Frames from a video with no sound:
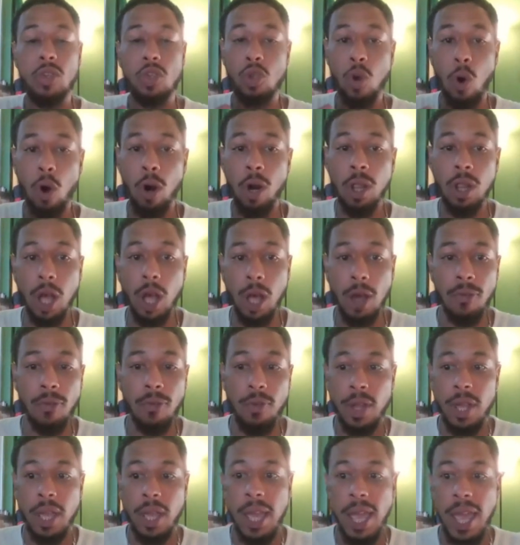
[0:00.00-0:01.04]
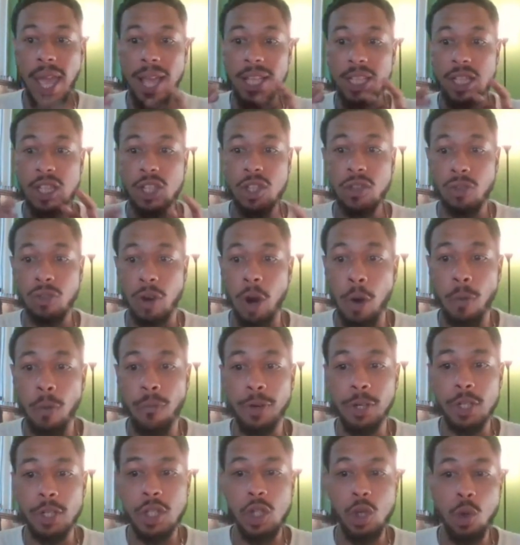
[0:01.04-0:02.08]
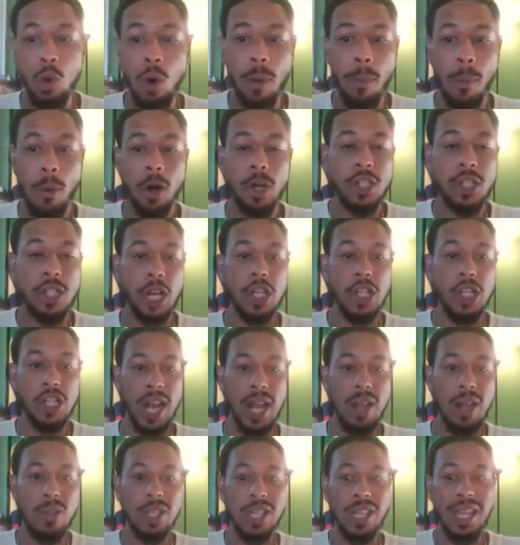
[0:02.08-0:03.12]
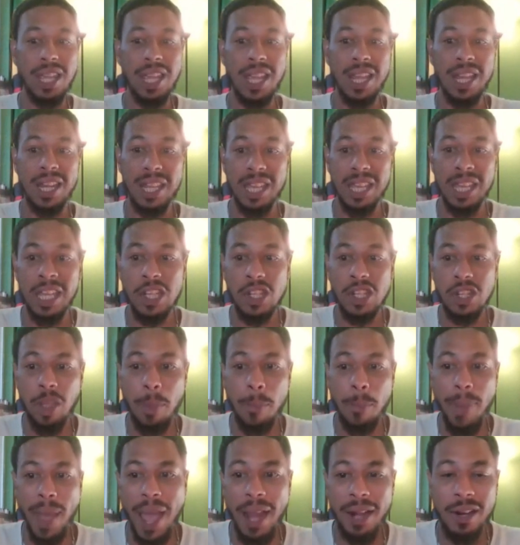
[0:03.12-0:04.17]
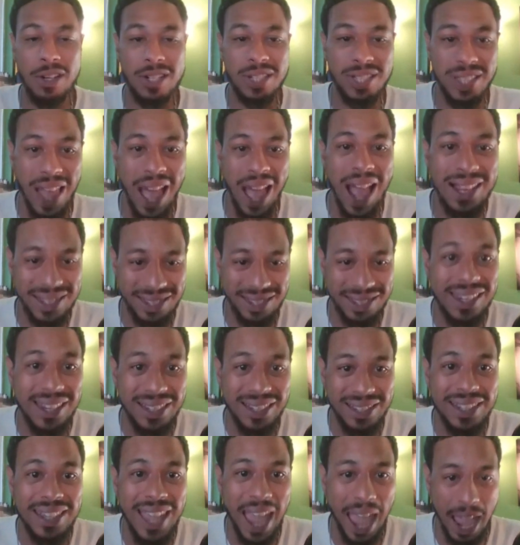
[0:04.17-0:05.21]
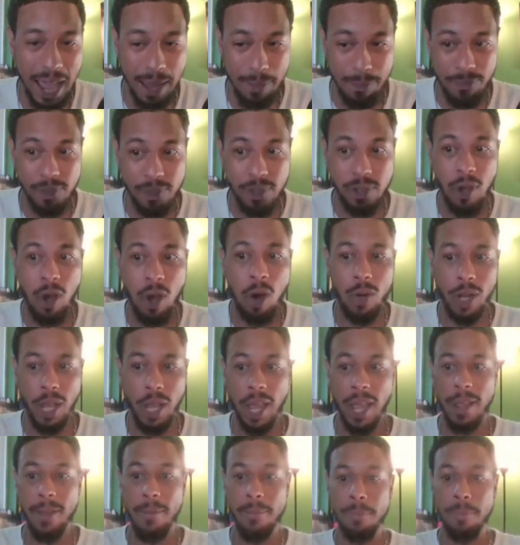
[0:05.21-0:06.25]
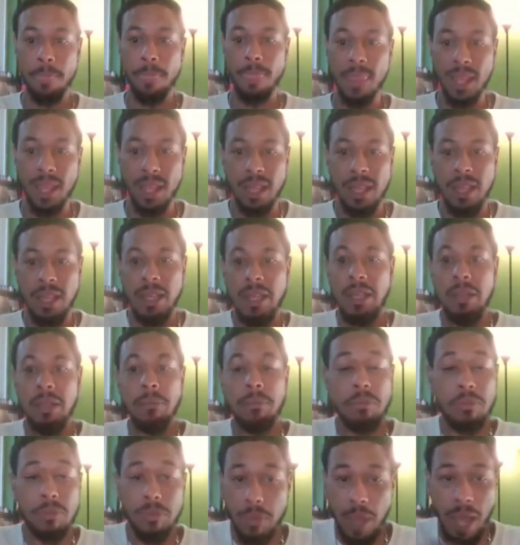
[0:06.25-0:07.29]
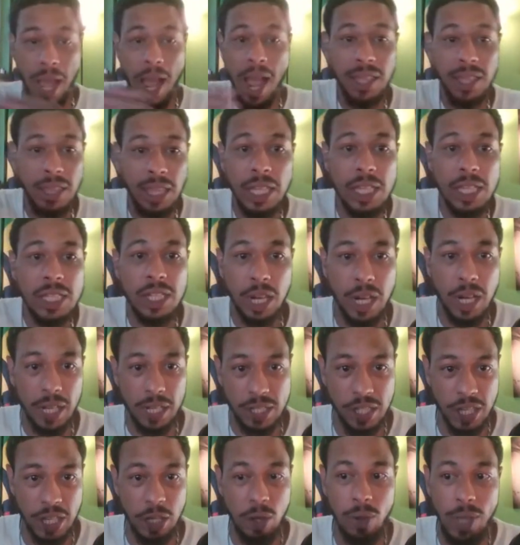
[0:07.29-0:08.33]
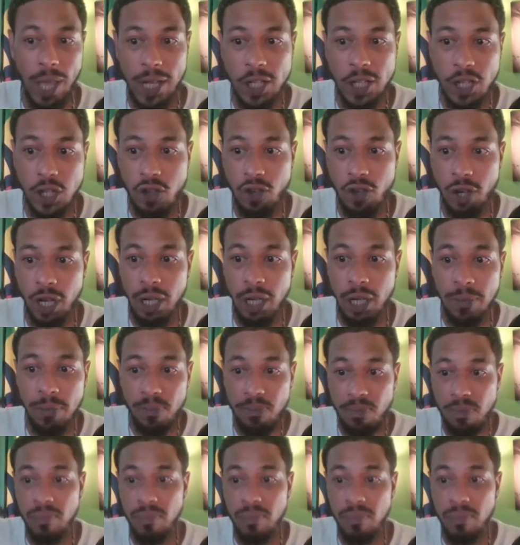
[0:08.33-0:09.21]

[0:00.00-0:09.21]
Jordan Love has thrown for two or more touchdowns in each of the Packers' last six games, okay? I think he's going to continue that streak